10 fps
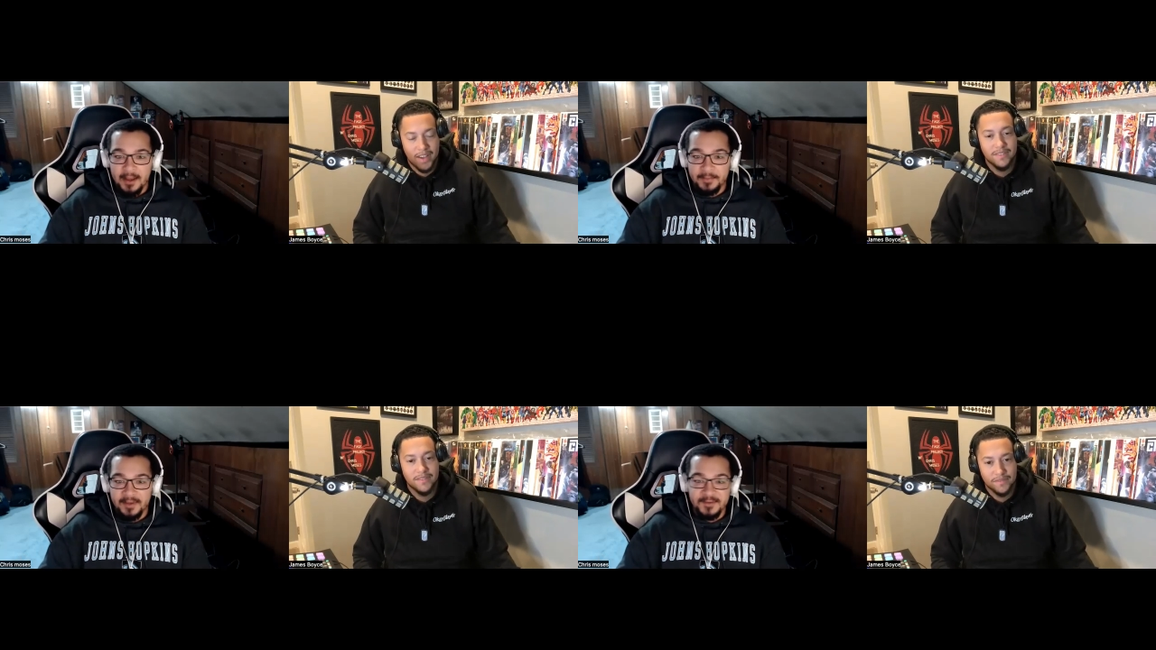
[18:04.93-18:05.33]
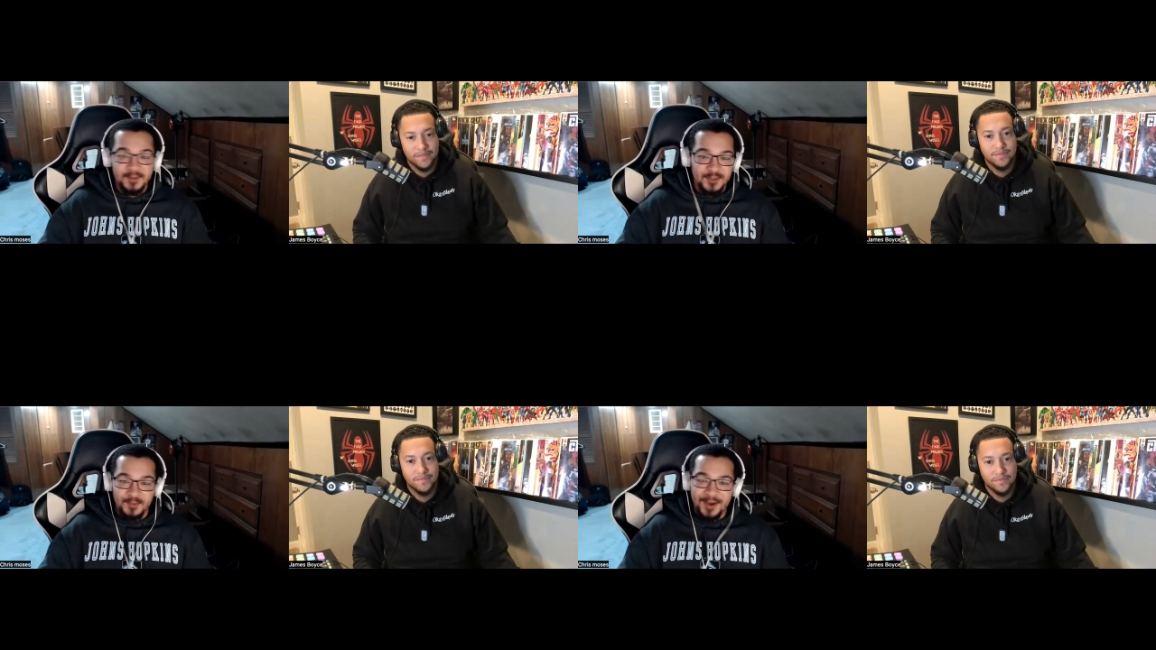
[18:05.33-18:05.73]
Speaker 1: if you just
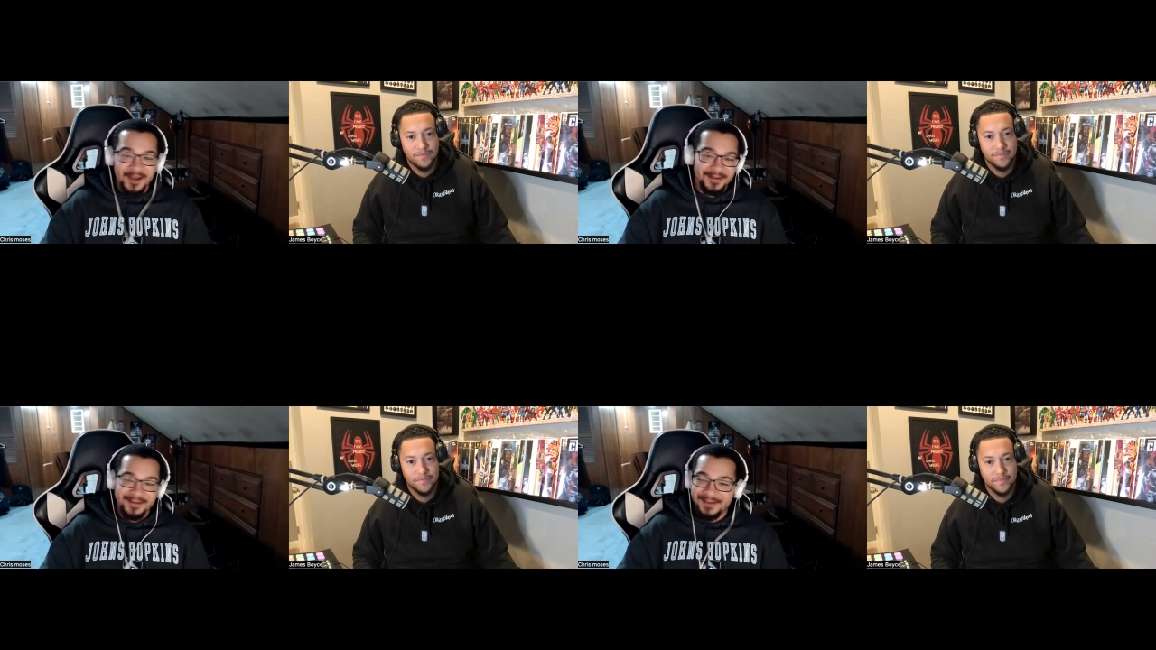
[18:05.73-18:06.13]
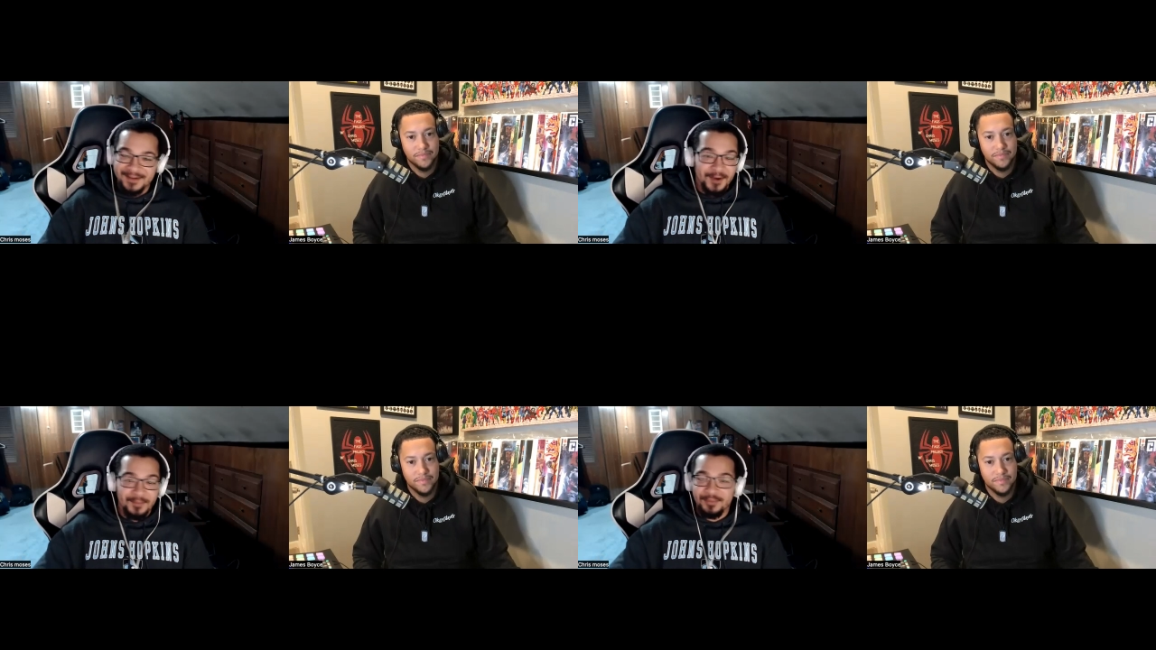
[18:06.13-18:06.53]
want you know
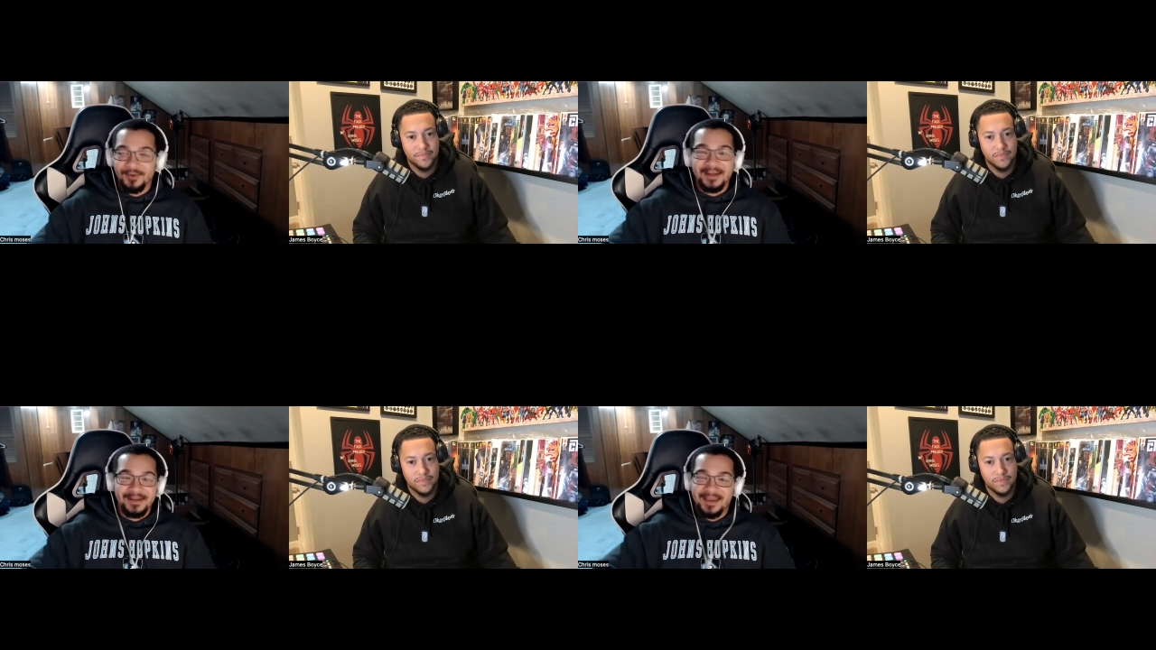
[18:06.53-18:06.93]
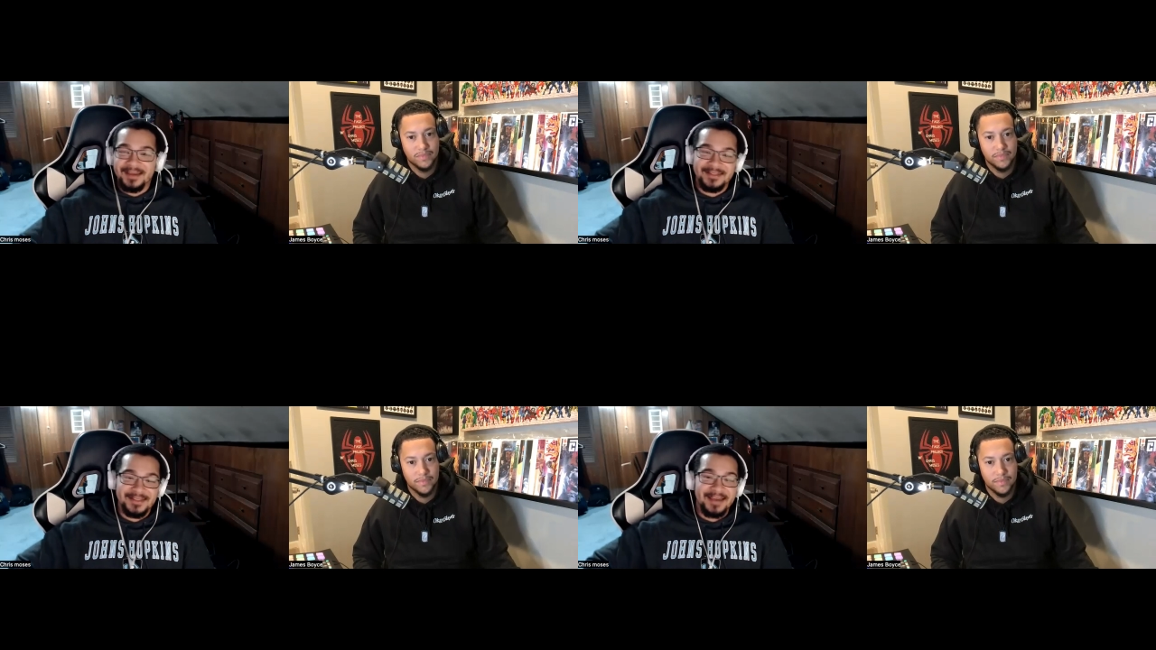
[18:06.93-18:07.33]
breakneck
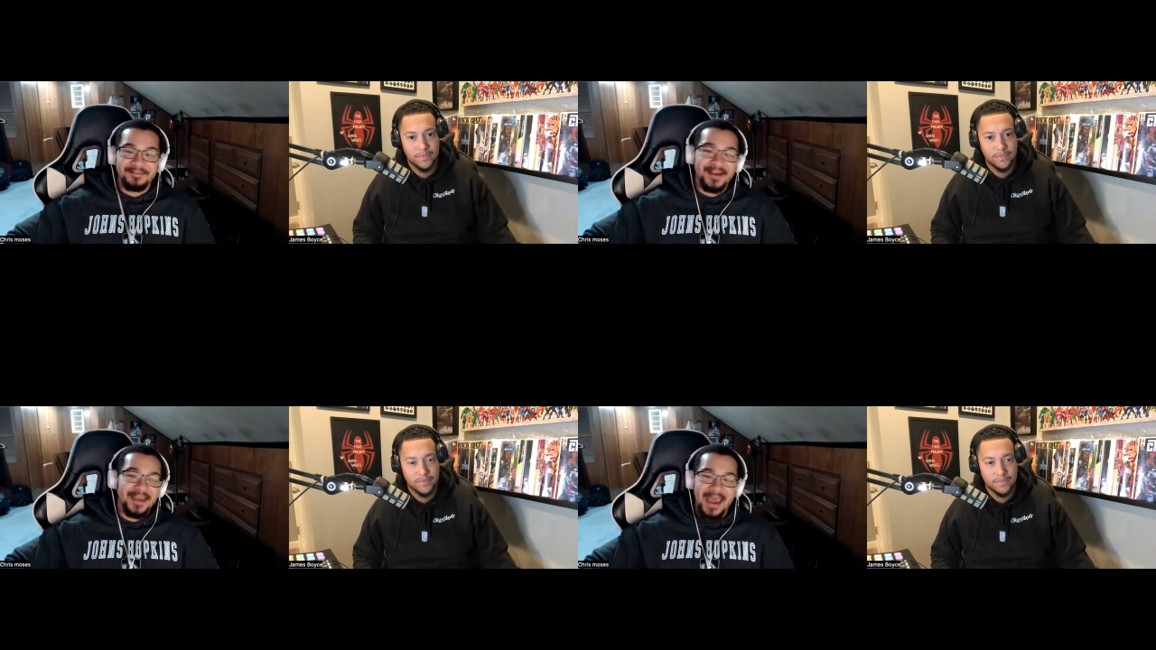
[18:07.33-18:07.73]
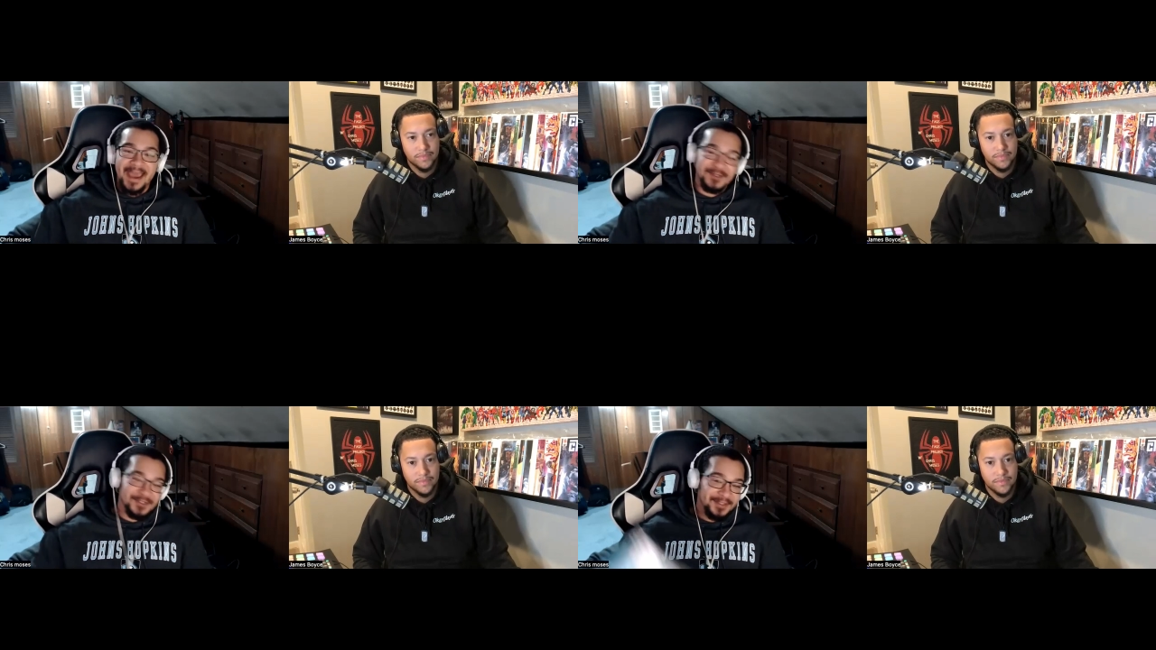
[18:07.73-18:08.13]
sci-fi
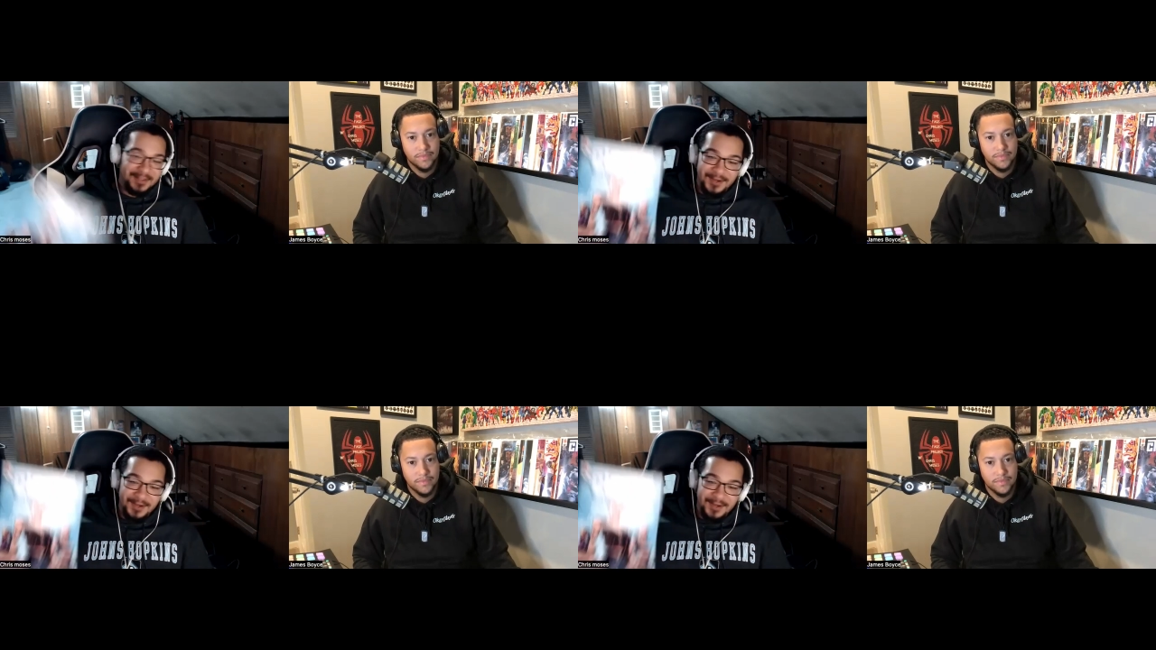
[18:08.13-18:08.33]
action you know